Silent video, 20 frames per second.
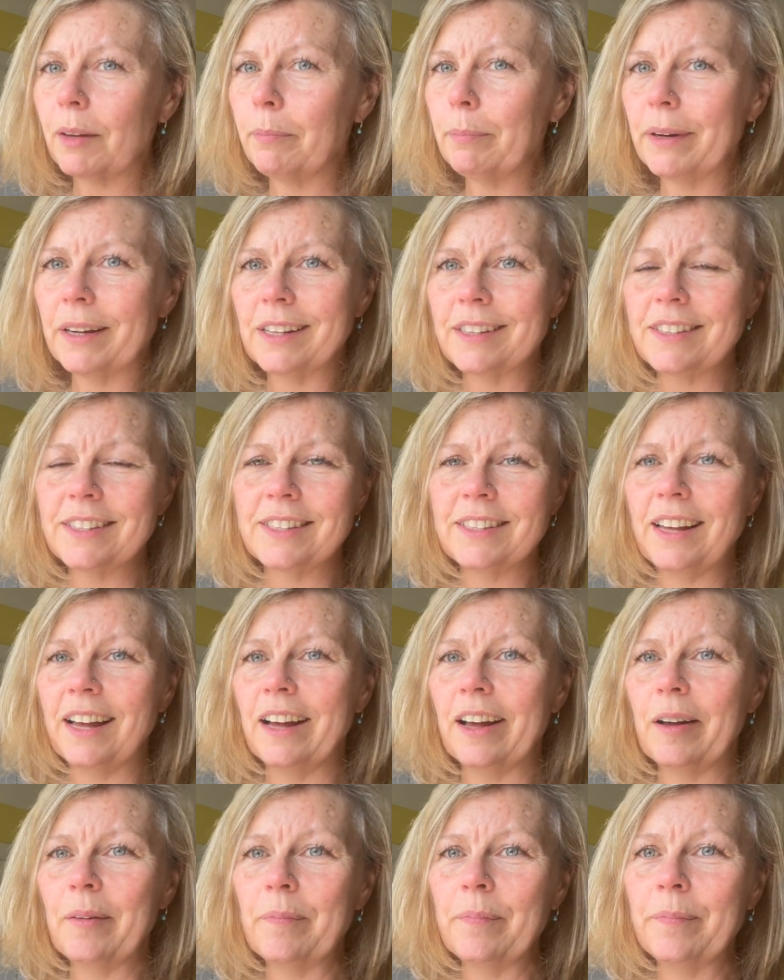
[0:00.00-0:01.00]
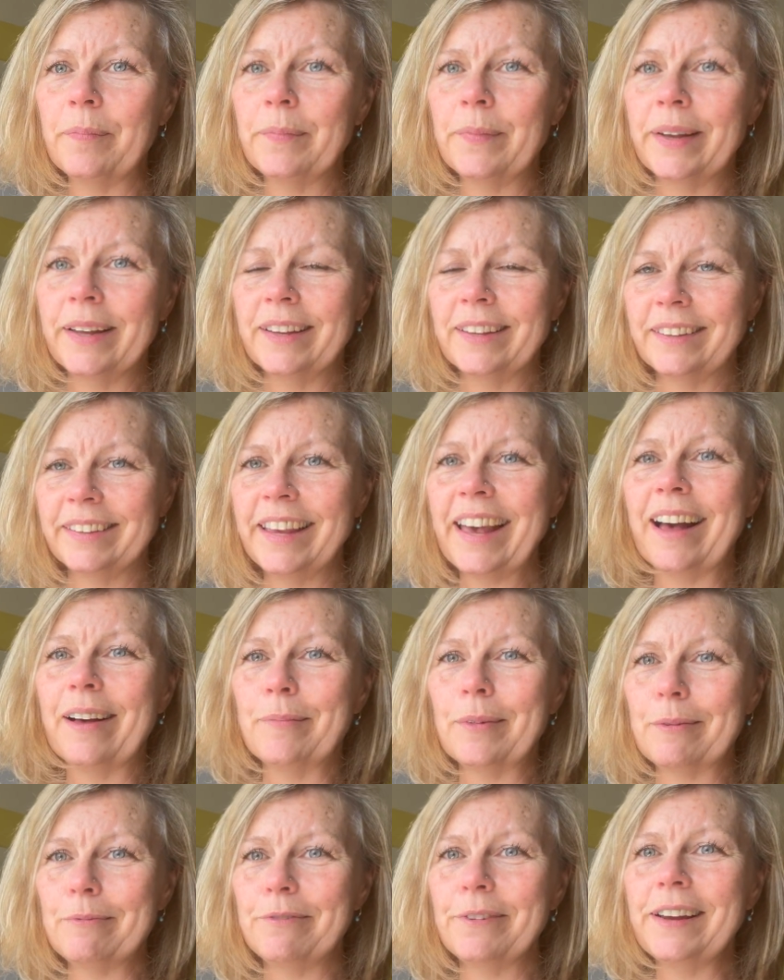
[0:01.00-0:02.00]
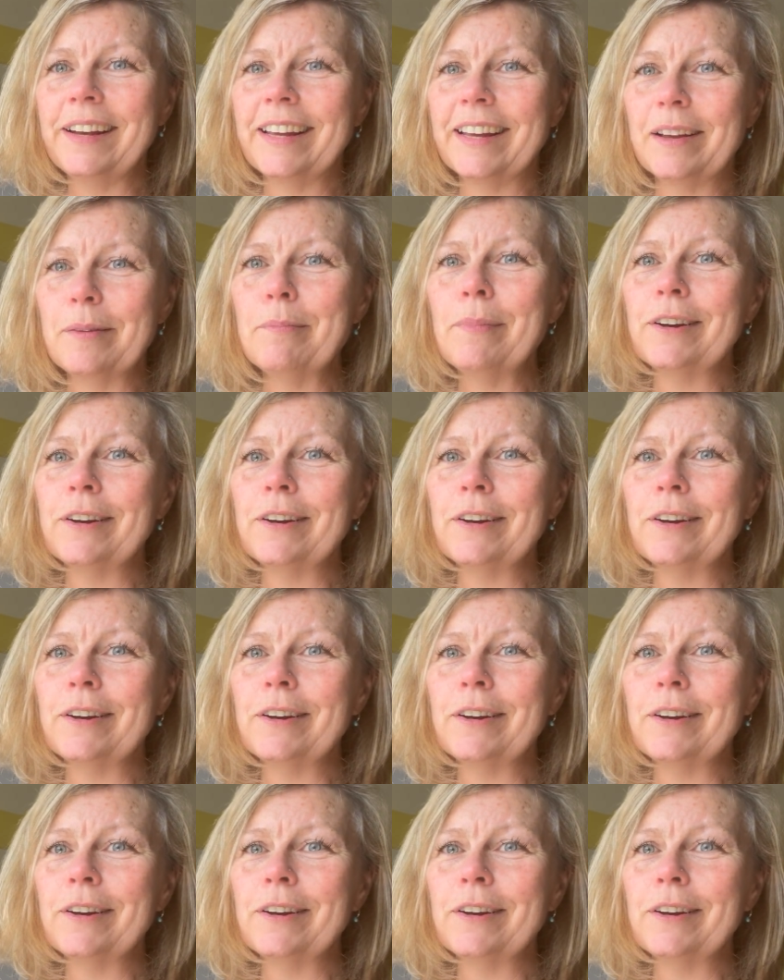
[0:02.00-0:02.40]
But I'm feeling